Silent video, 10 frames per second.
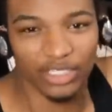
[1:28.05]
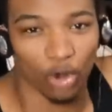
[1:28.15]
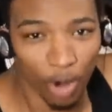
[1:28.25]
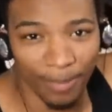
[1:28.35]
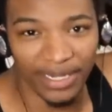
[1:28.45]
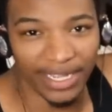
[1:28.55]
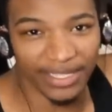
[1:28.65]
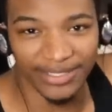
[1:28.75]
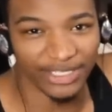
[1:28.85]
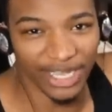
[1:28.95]
urban
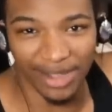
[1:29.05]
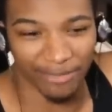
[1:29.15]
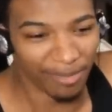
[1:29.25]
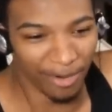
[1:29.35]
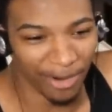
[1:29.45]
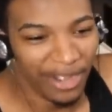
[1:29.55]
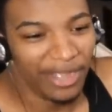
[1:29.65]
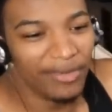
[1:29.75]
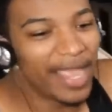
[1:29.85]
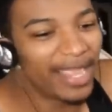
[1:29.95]
niggas in general, bro.
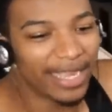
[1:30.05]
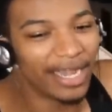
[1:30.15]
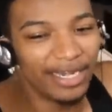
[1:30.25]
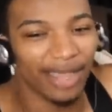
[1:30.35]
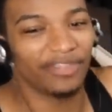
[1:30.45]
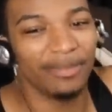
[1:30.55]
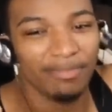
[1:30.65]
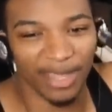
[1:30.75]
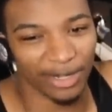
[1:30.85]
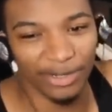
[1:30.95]
We ain't got nothing
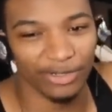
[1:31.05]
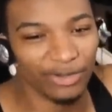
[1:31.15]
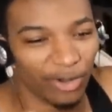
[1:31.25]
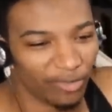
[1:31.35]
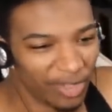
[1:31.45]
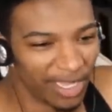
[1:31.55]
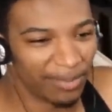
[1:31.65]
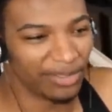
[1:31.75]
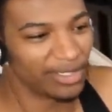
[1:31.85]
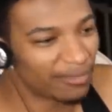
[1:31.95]
better to do over here
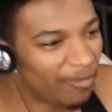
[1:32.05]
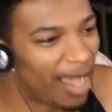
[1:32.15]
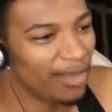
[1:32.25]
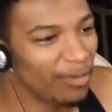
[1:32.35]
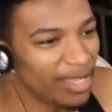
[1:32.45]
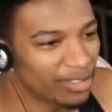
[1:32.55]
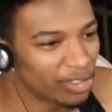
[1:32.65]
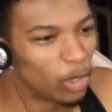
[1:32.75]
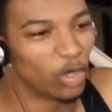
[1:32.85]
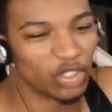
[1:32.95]
but just find ways to
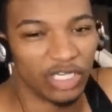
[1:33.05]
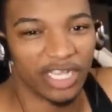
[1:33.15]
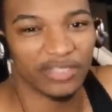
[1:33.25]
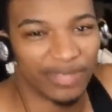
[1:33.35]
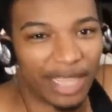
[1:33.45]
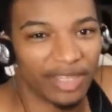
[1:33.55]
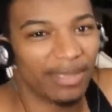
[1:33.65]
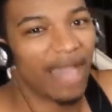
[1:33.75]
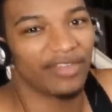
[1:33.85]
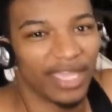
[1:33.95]
torture niggas without them
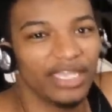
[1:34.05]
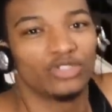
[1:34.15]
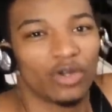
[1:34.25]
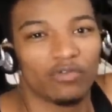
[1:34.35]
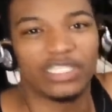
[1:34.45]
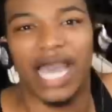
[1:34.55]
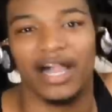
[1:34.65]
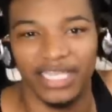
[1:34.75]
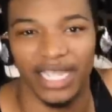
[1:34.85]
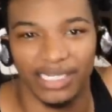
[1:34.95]
having any sort of
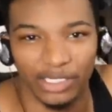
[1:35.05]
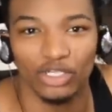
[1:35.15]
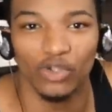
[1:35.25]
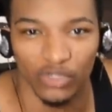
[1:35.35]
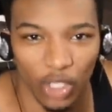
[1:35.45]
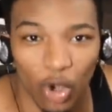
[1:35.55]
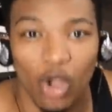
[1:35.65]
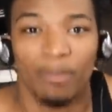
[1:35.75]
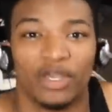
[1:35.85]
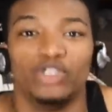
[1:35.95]
retaliation to do so
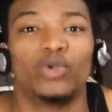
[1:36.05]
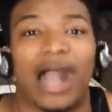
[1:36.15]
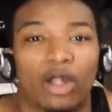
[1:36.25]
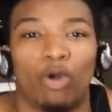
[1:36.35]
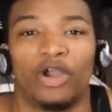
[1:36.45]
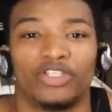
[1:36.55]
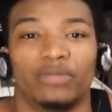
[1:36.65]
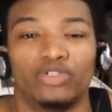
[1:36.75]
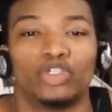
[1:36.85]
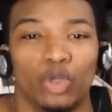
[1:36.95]
because you got caught in
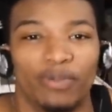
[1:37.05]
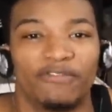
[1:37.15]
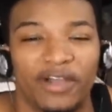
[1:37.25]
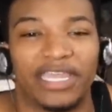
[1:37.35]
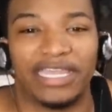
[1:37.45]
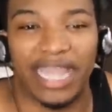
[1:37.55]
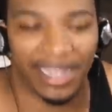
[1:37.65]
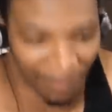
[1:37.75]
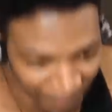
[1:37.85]
some stupid fucking game.